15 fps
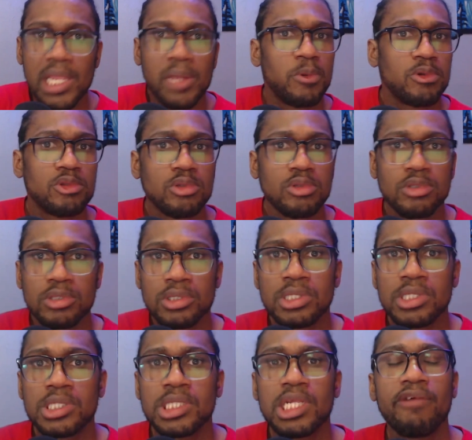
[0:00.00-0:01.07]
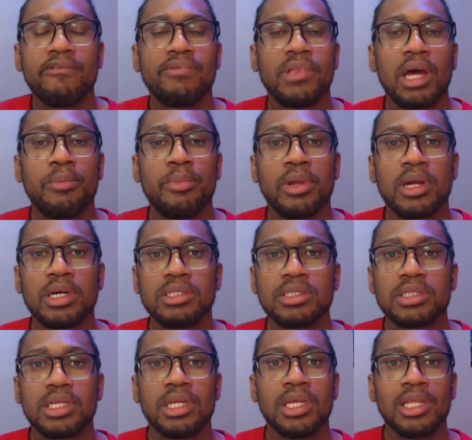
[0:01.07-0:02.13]
able to conceive that because
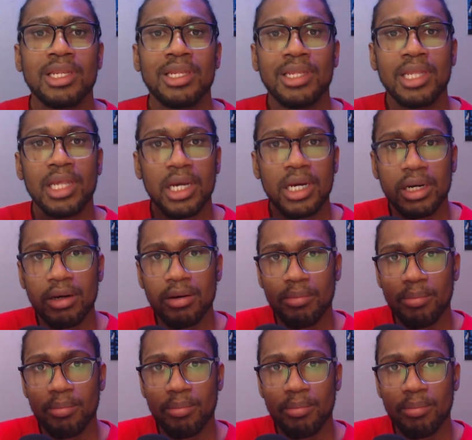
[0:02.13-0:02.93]
in their